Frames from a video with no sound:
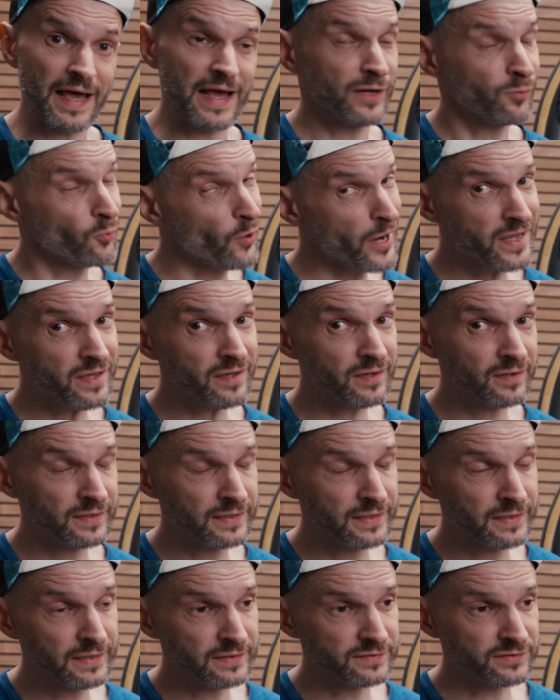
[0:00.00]
anyway.
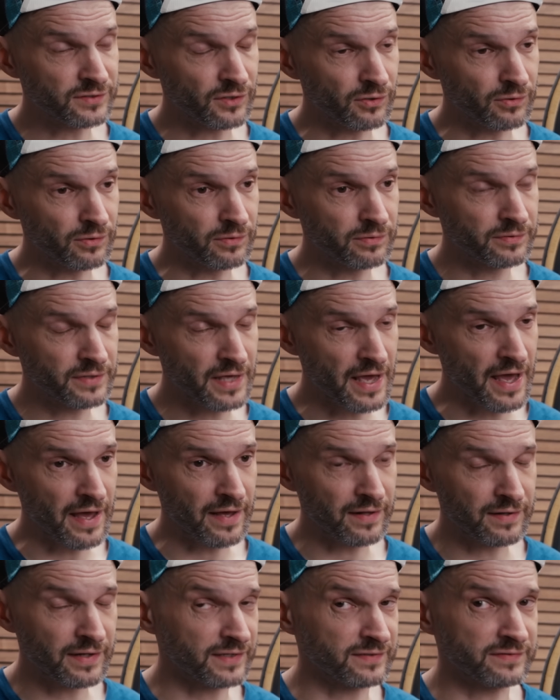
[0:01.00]
So
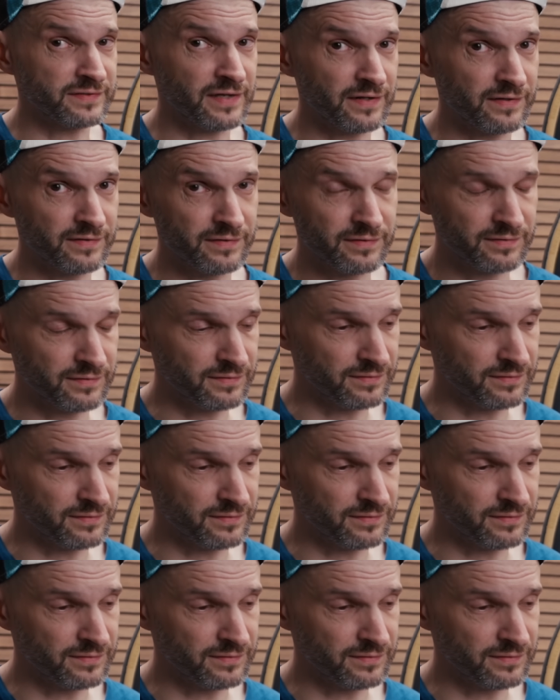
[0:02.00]
yeah, like I said,